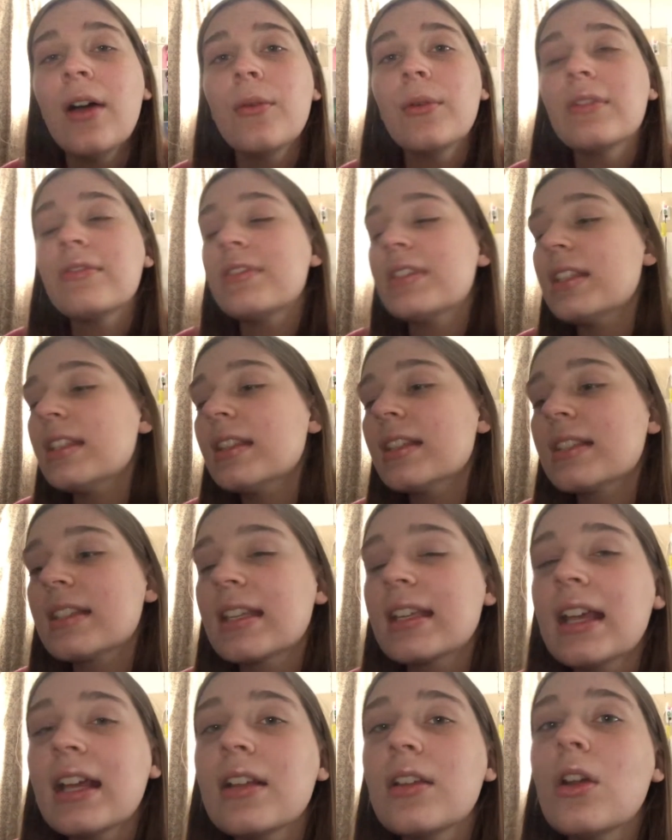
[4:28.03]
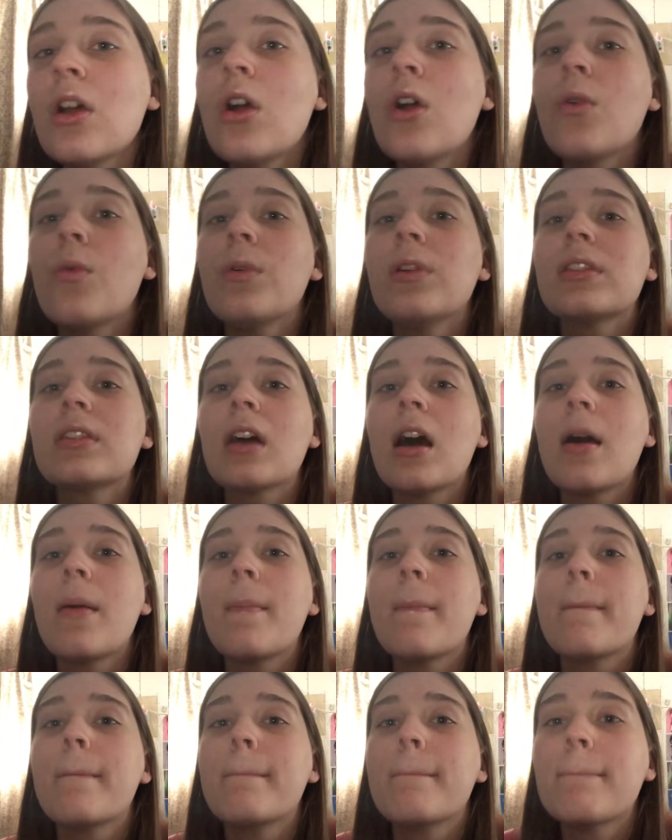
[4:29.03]
We've seen this again with
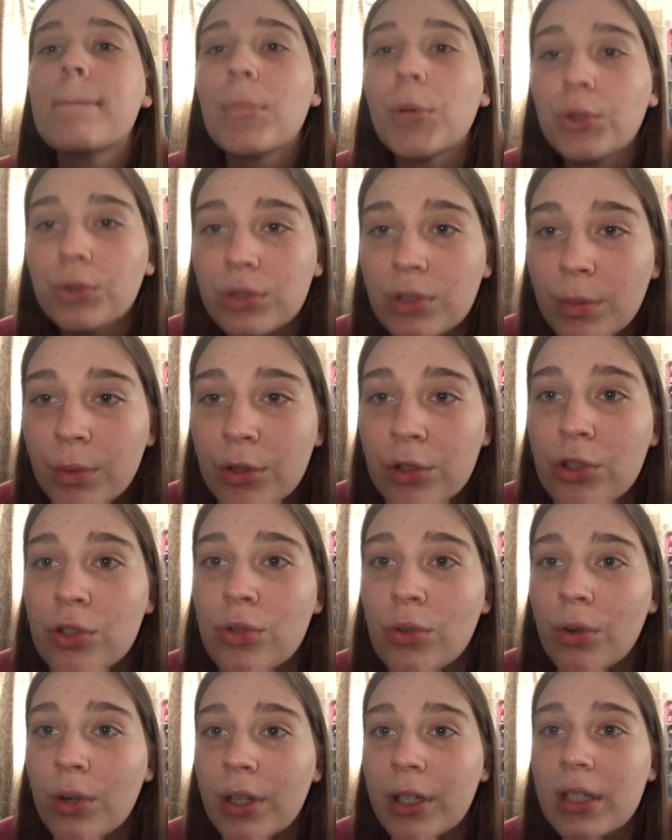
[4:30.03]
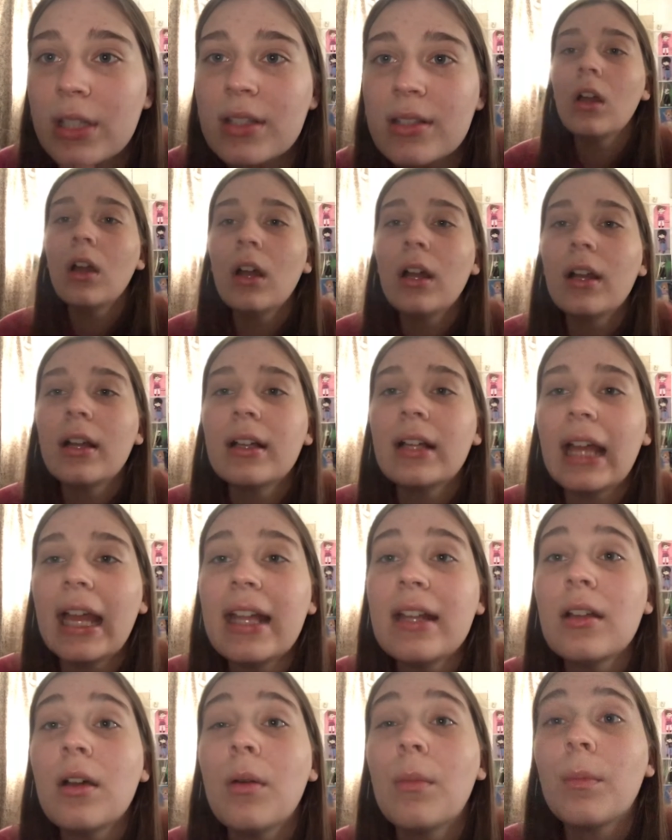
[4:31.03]
multiple stories
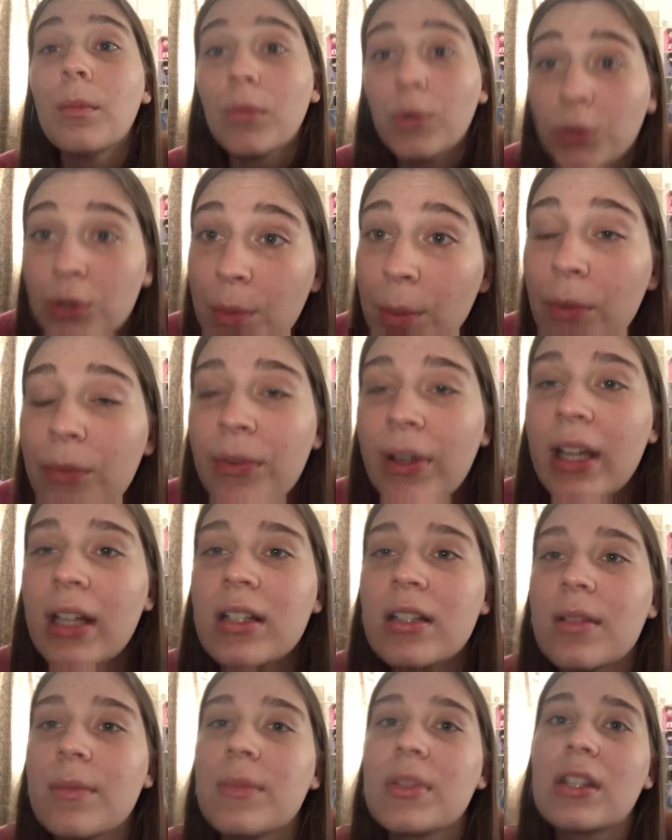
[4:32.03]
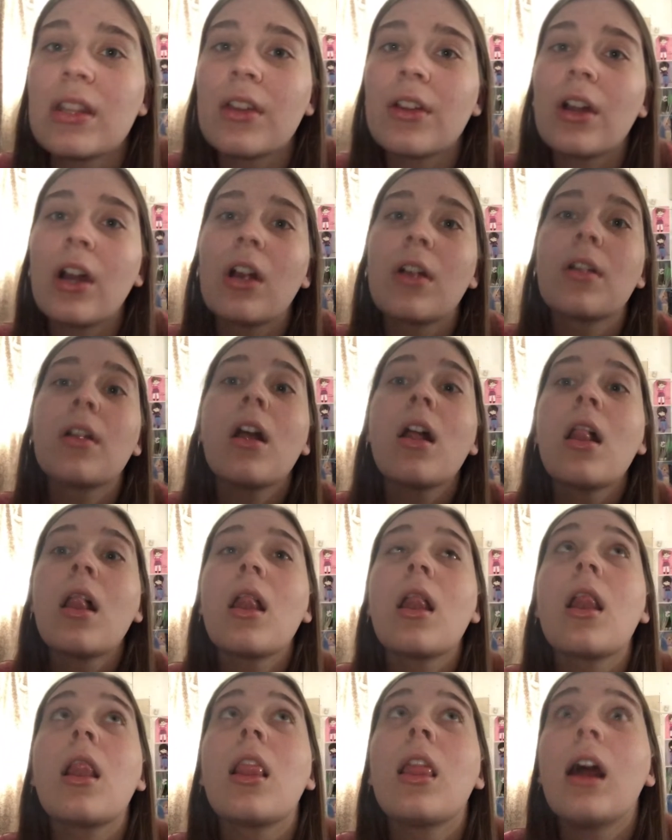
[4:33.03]
and multiple fandoms. There are
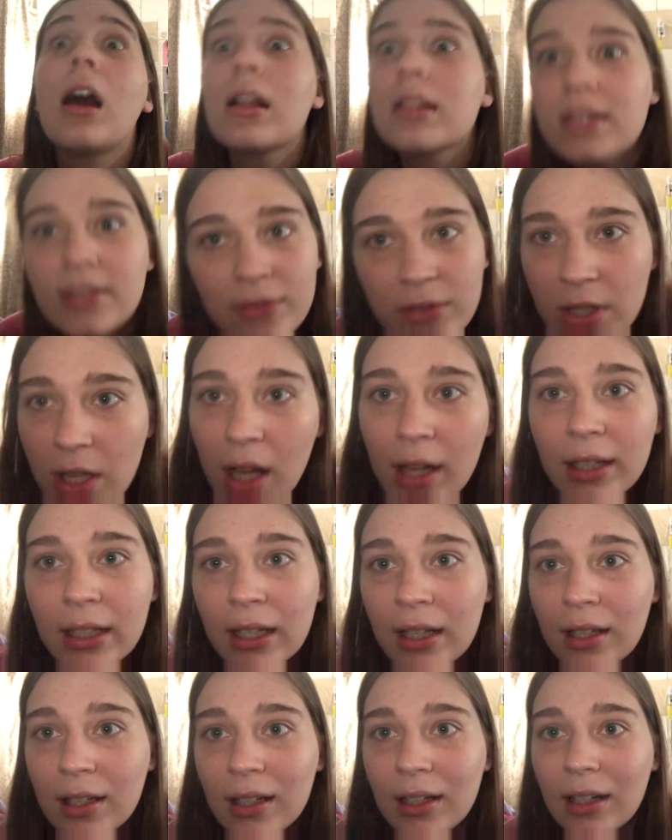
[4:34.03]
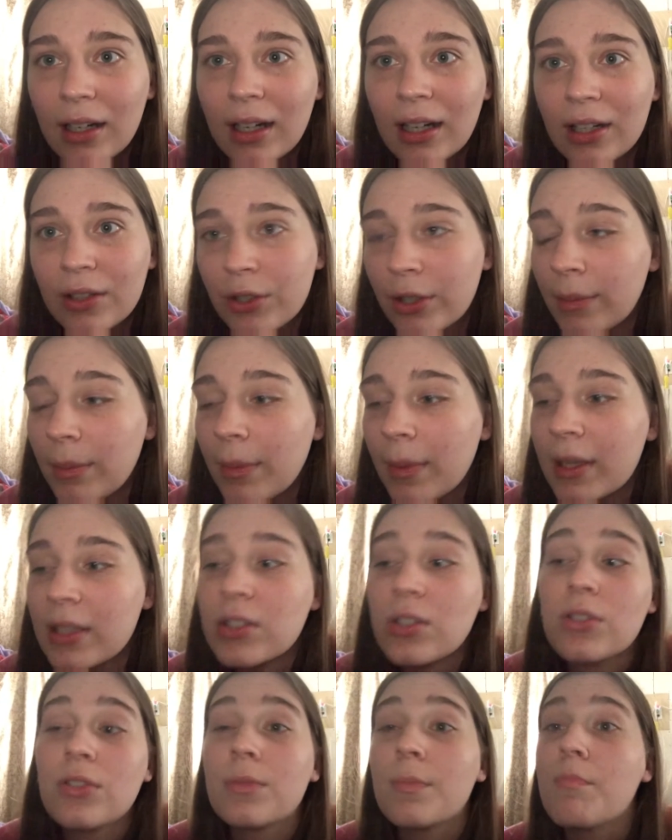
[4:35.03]
lots of Sonic
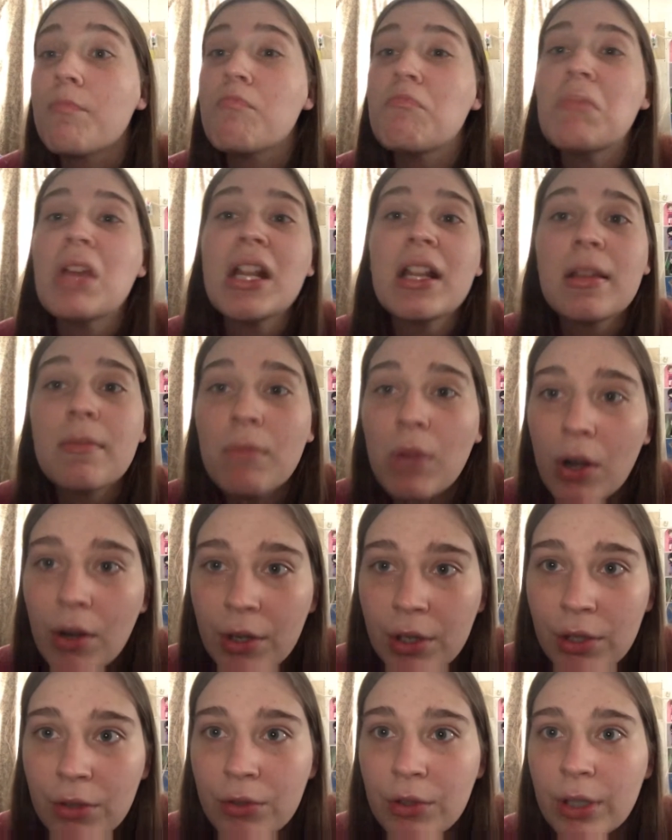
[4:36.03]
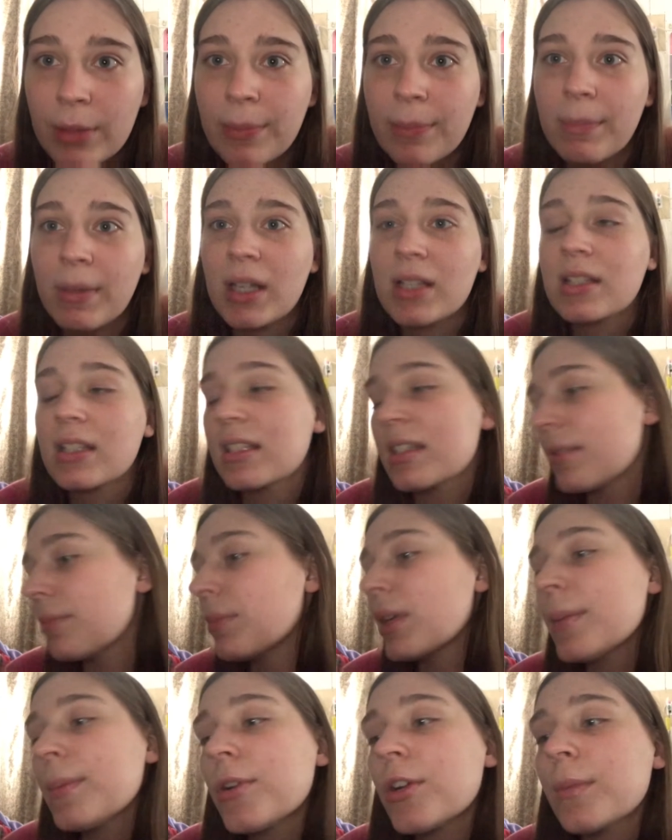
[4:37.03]
creepypastas, many Mario creepypastas, and
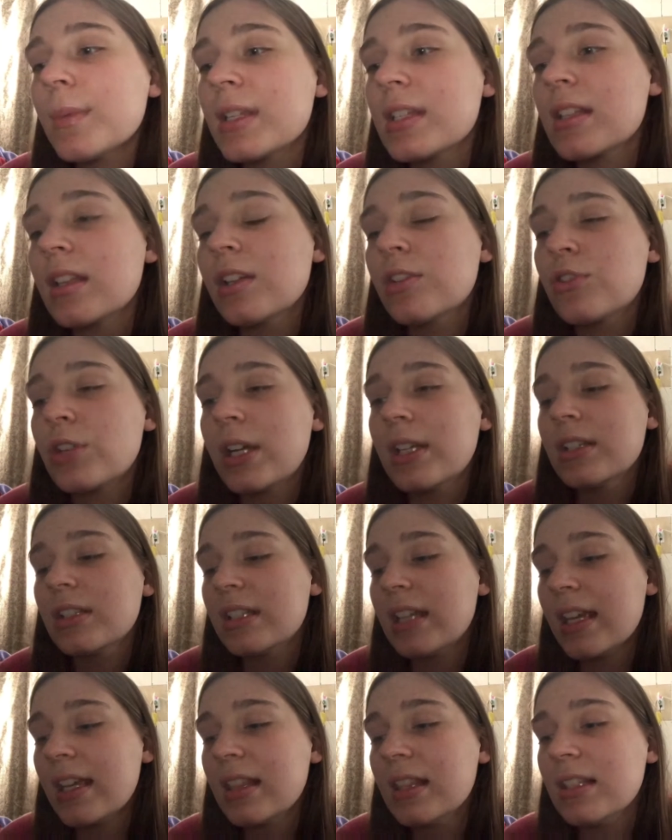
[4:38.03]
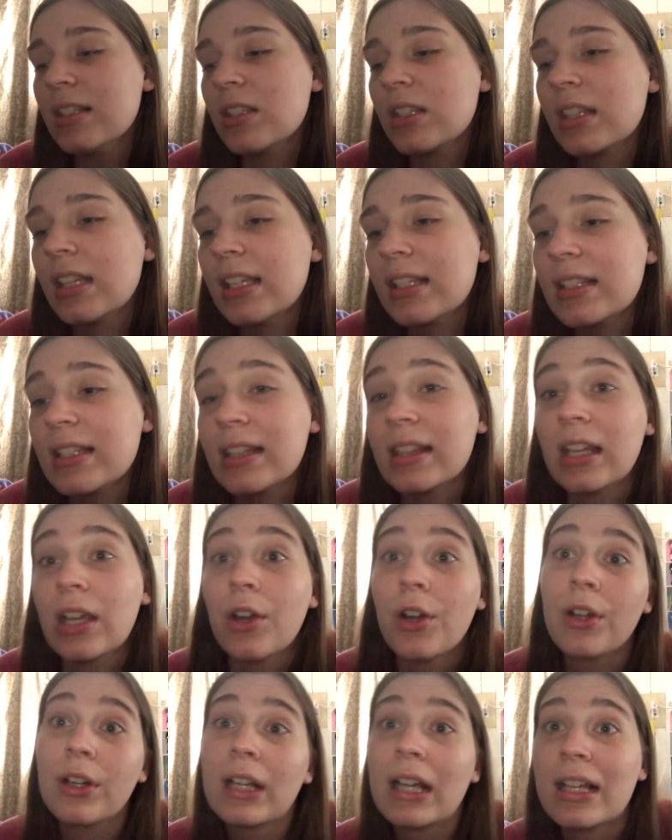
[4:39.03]
people are basically trying to take these things that they
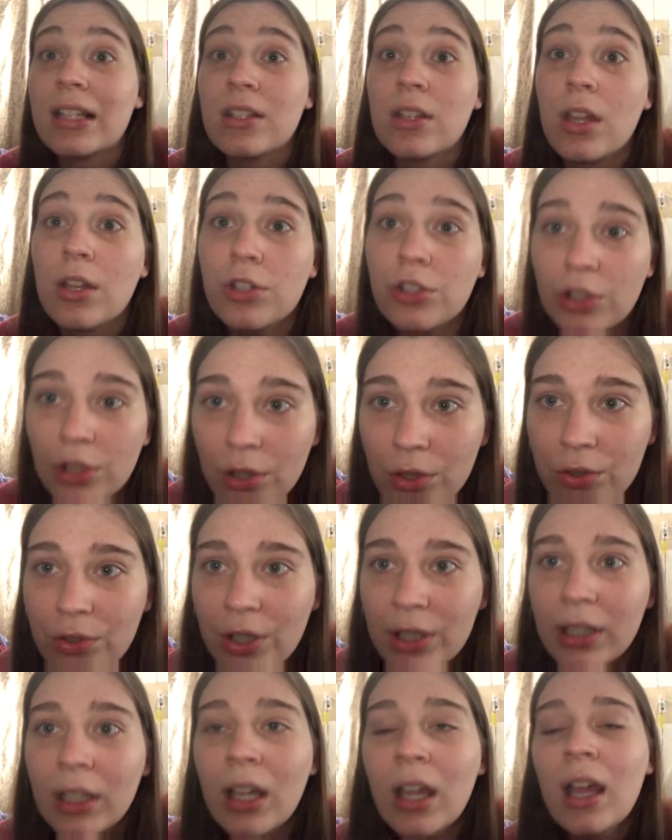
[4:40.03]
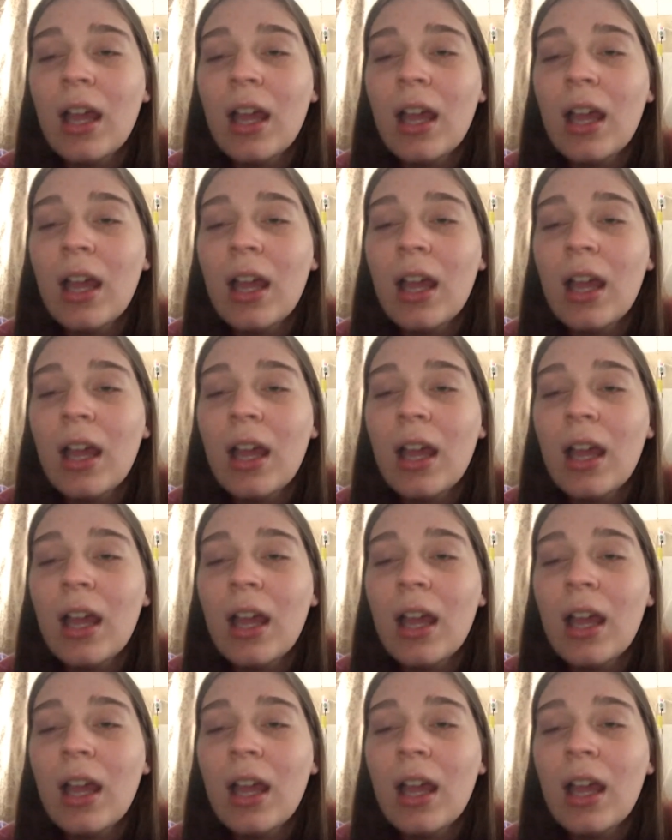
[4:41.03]
heard as children,